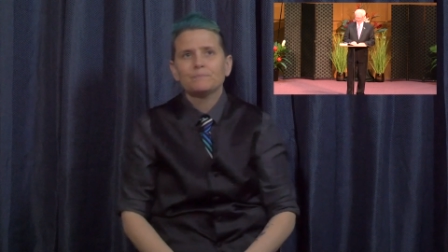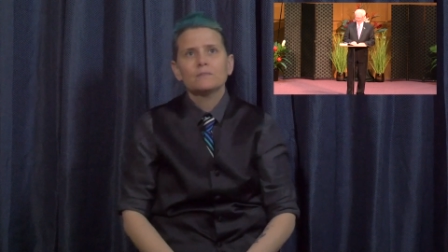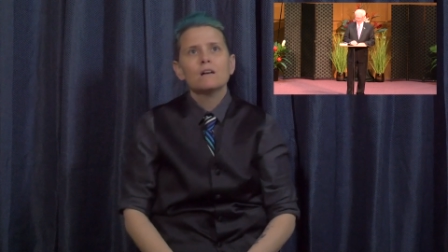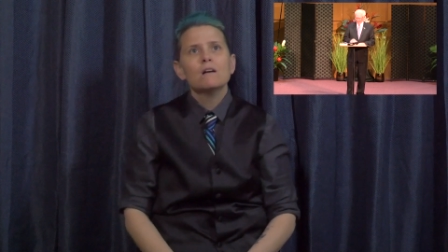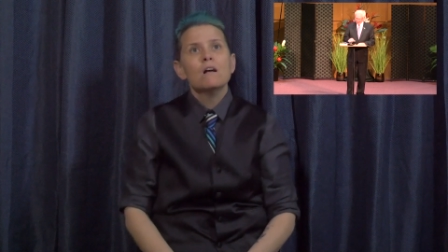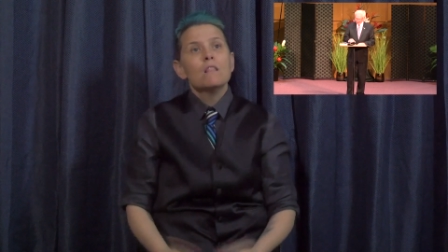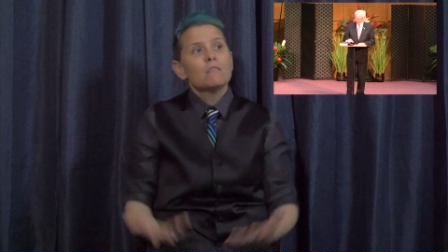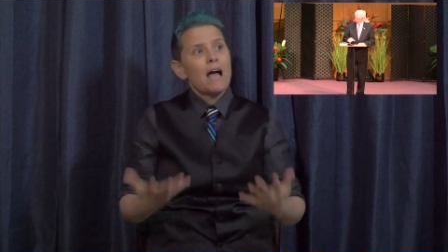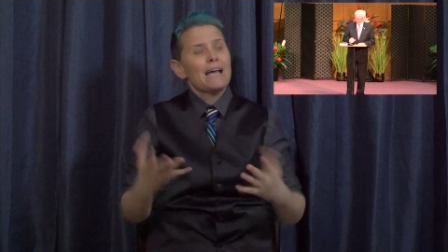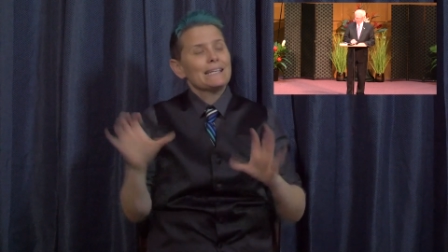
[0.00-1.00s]
I really
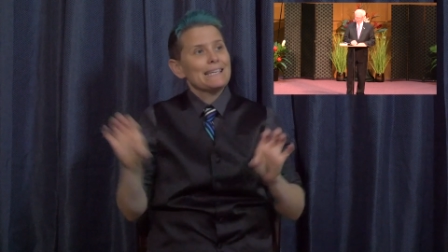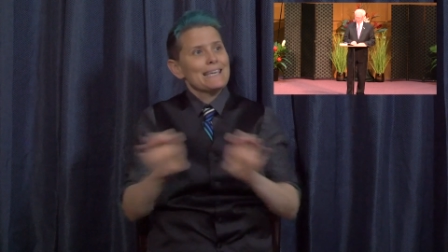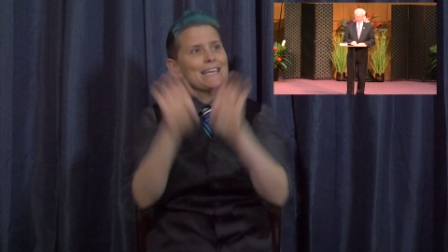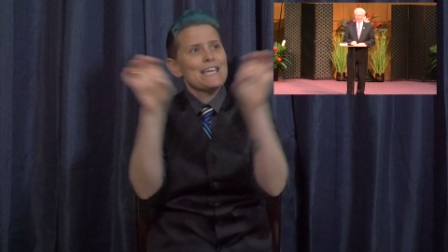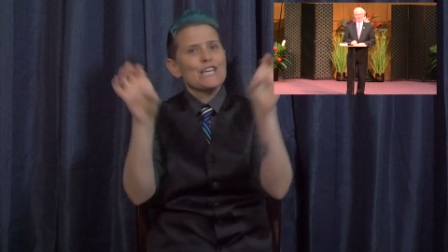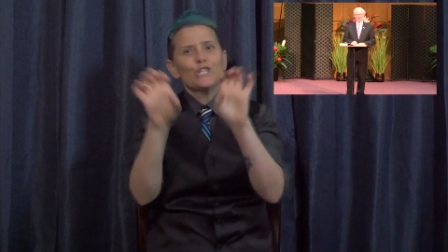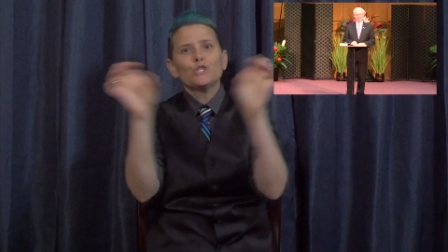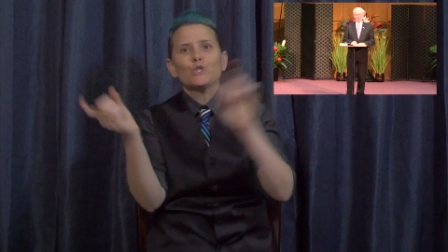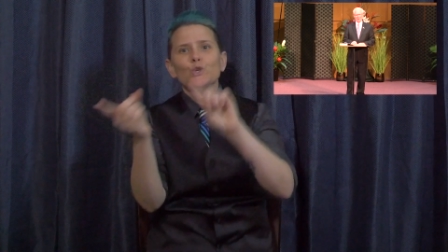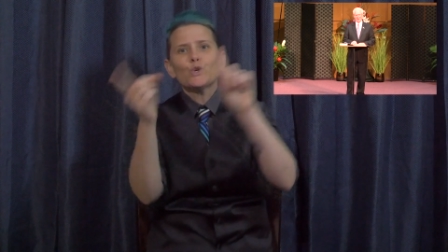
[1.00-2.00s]
don't know where to go
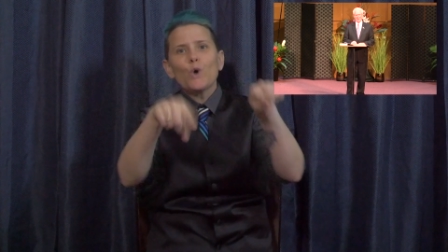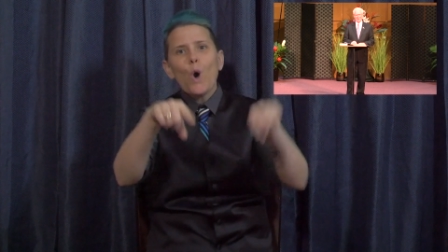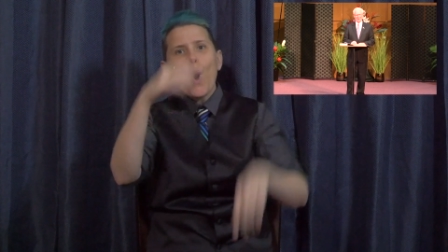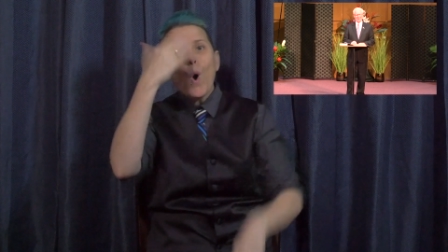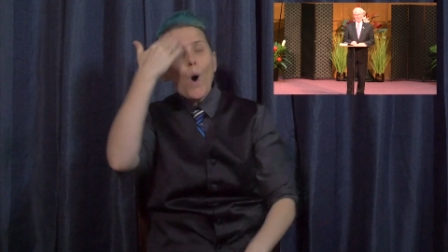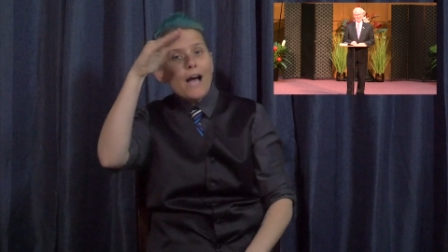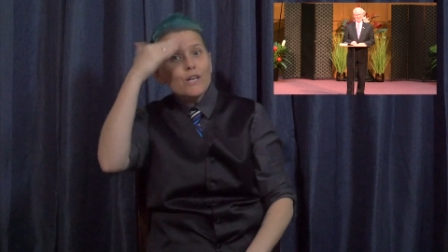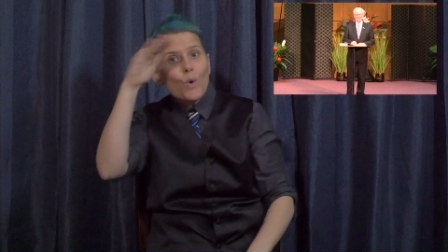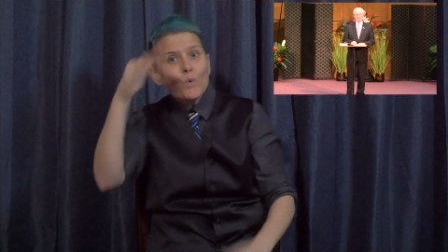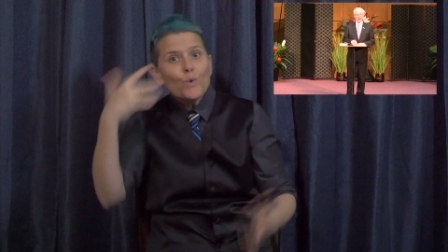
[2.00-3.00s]
for Easter,
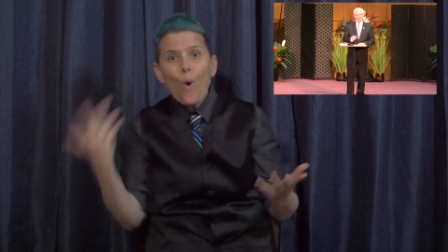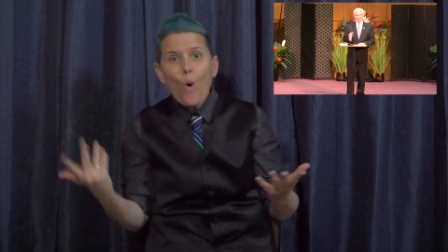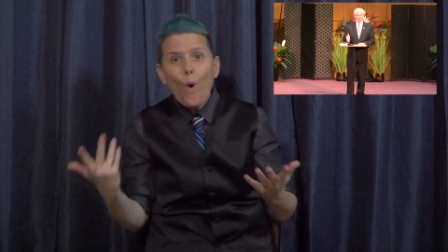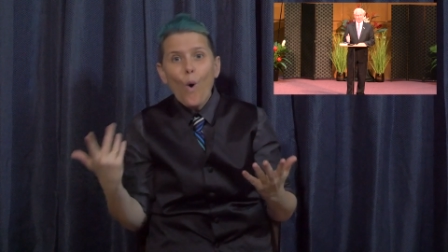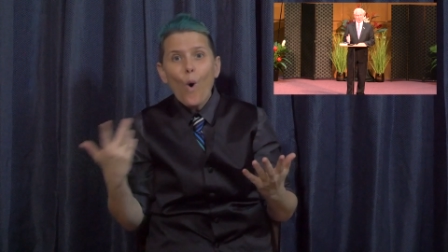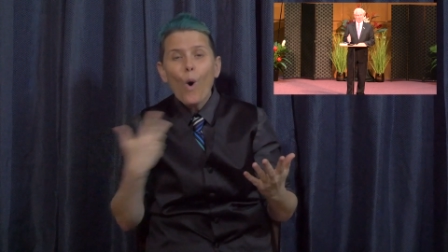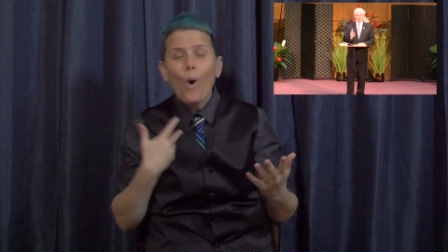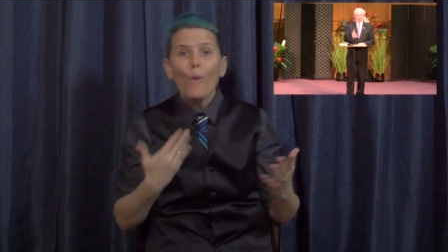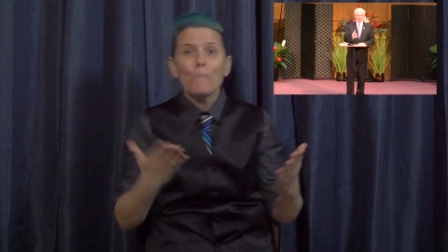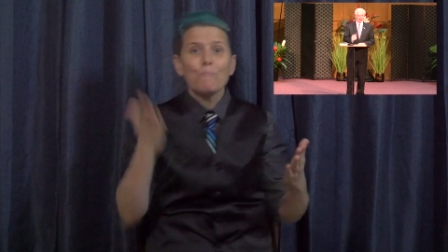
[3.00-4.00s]
my bedroom
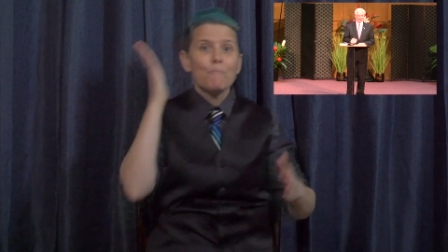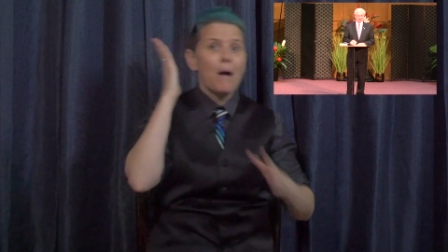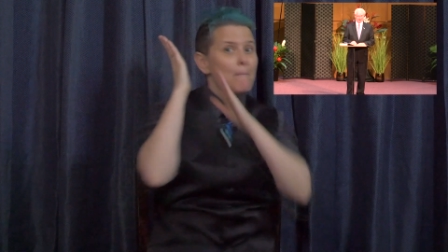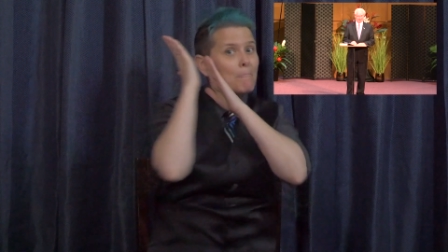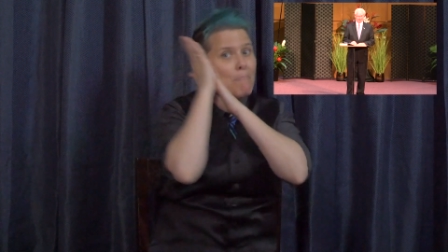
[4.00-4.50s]
or the kitchen.